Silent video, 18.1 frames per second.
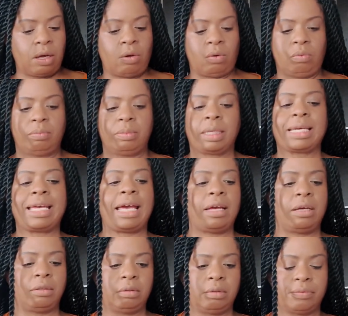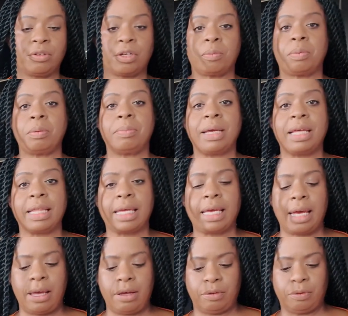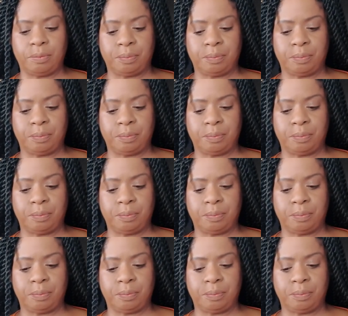Oh, kale. Got to prepare the kale.